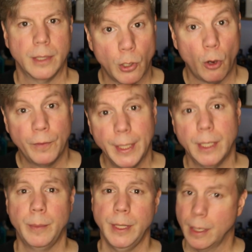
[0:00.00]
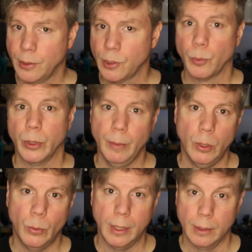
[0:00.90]
that's hopefully going to be done supremely
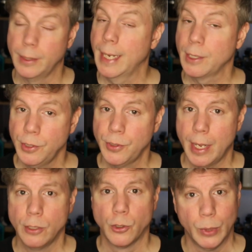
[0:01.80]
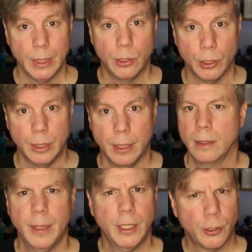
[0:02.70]
well. It actually sounds really good.
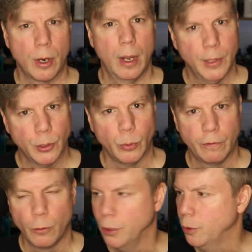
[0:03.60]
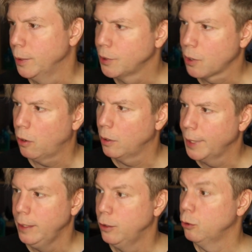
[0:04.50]
Let me describe this one for you. It is called
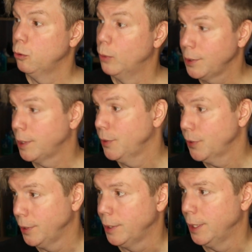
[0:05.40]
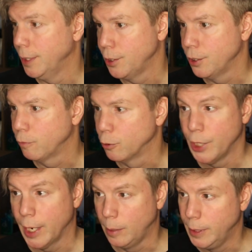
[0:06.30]
a new whiskey scented edition for
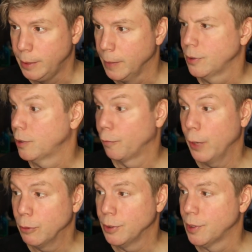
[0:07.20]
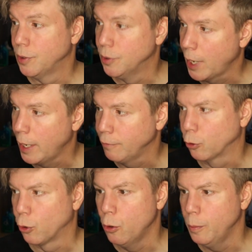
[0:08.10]
gentlemen. It says the fragrance is designed for
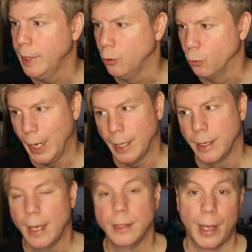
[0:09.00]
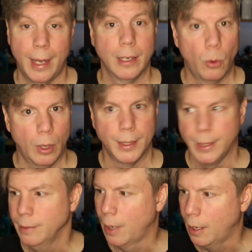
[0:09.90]
grown men who recognize high
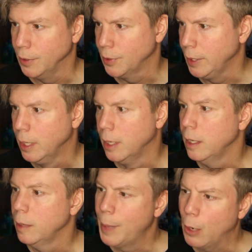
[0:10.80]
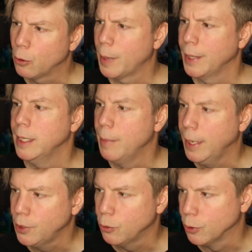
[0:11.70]
quality, obviously, empowered by the
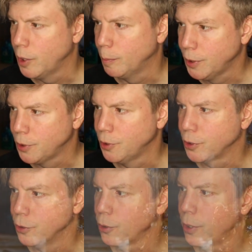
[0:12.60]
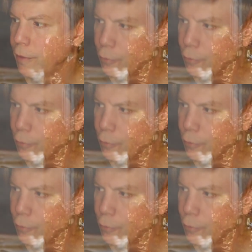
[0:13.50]
amazing resemblances concerning